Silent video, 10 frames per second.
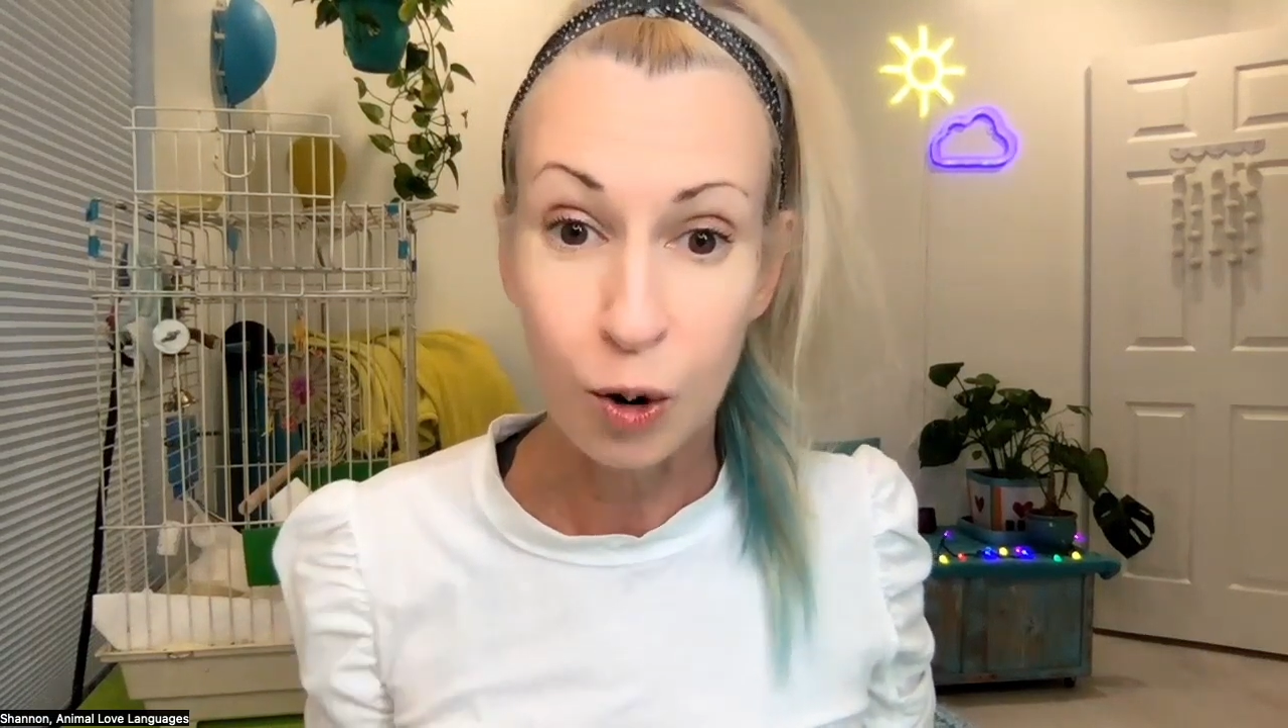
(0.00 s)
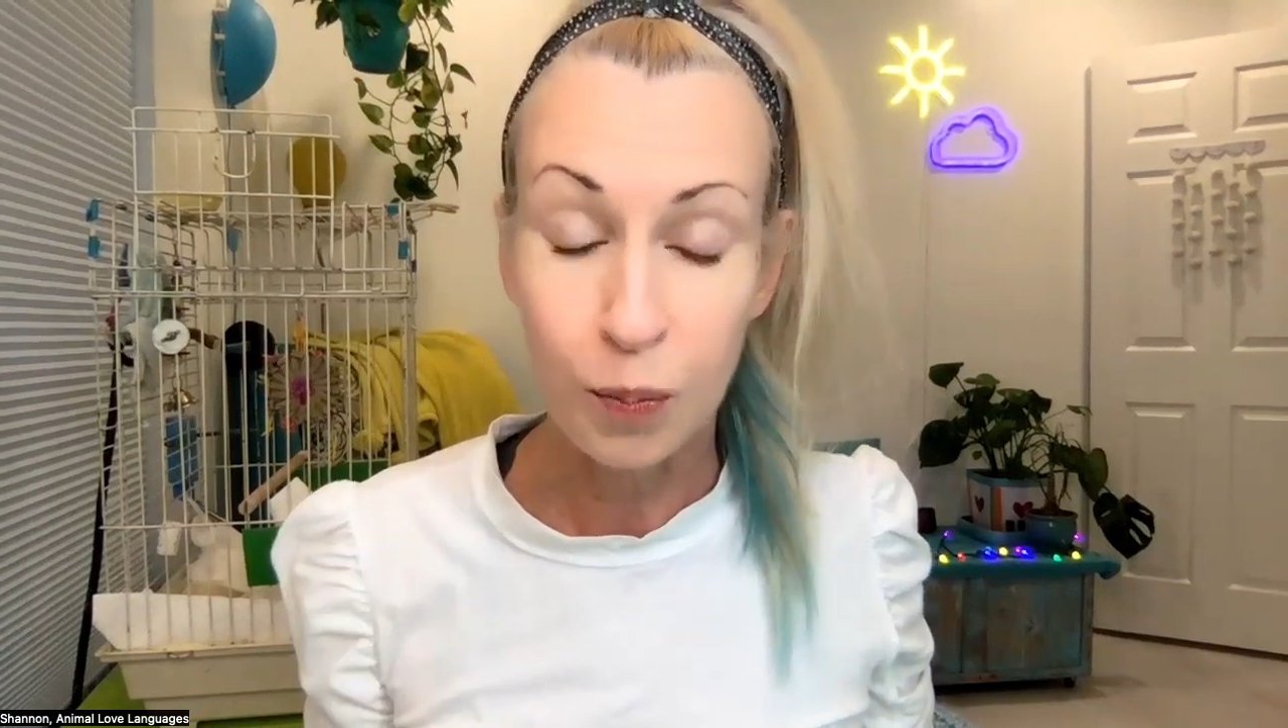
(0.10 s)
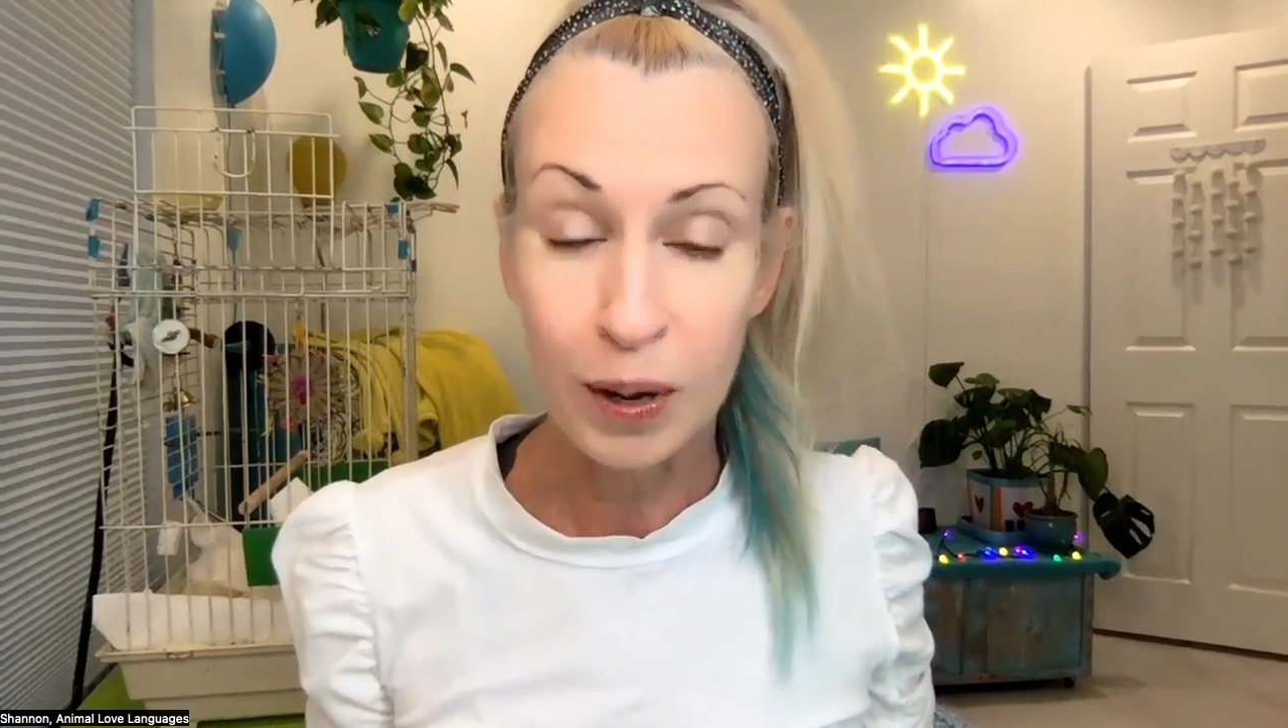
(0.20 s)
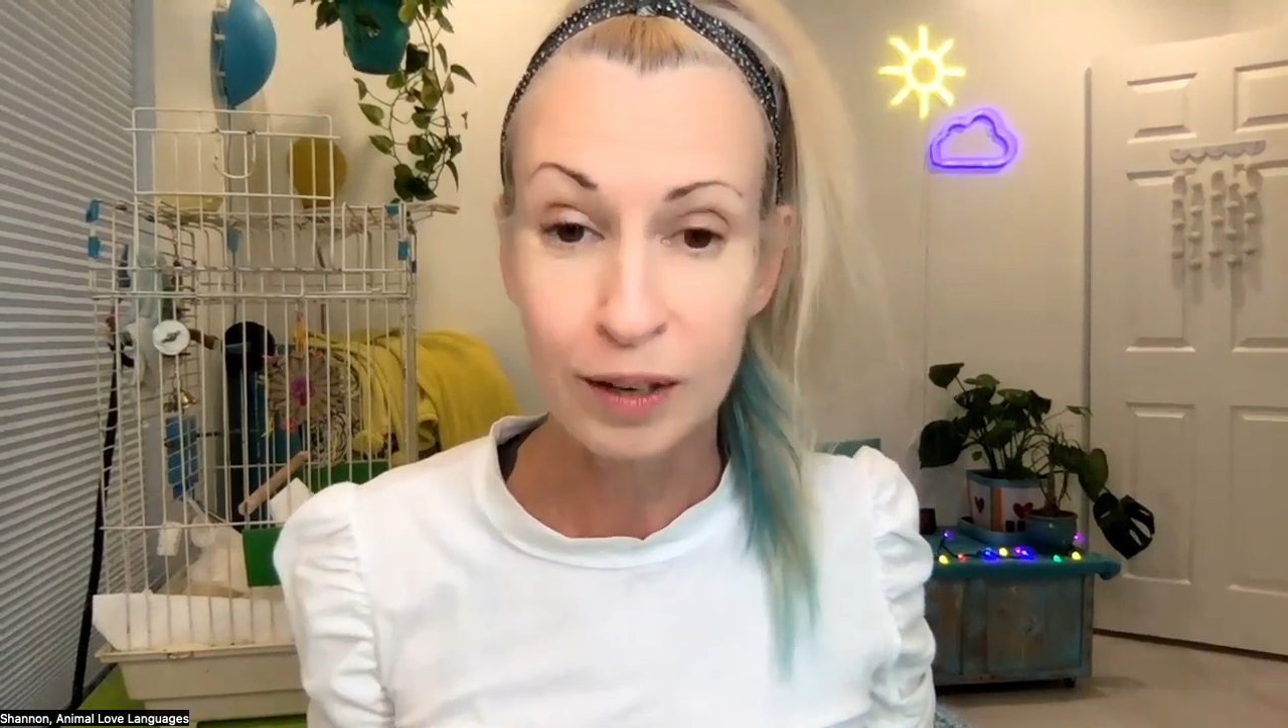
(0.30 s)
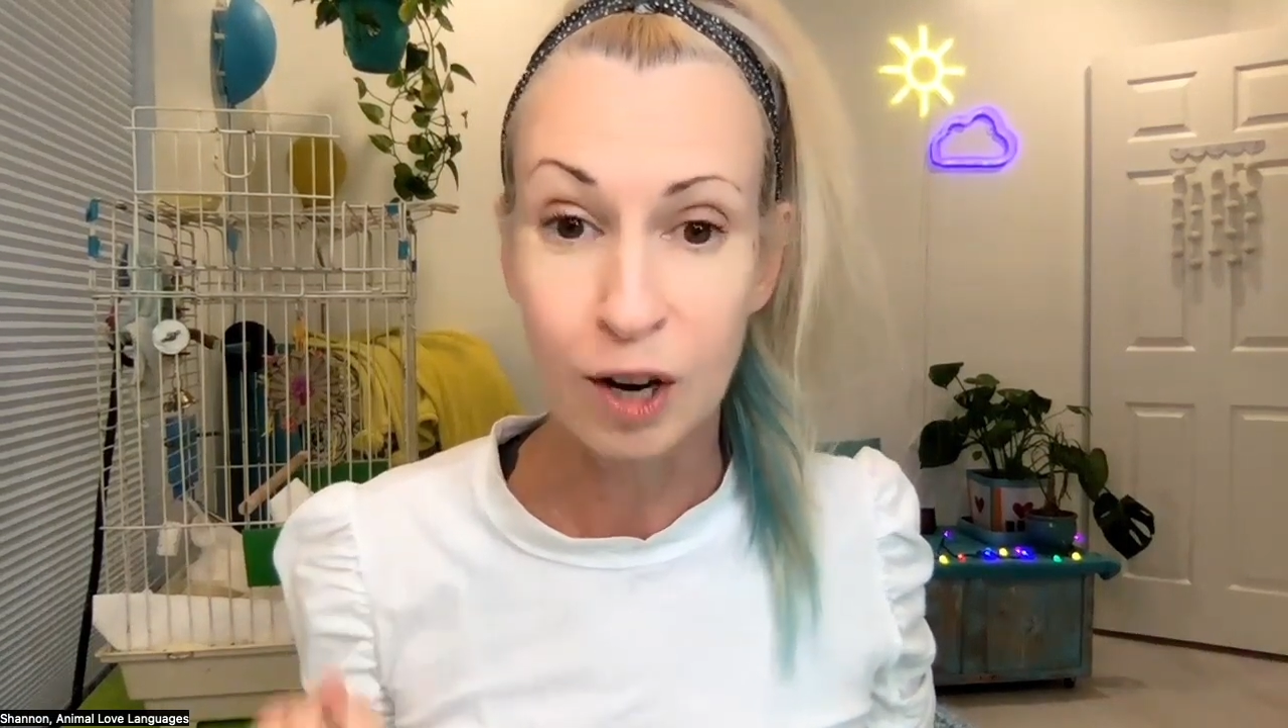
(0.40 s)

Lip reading: open,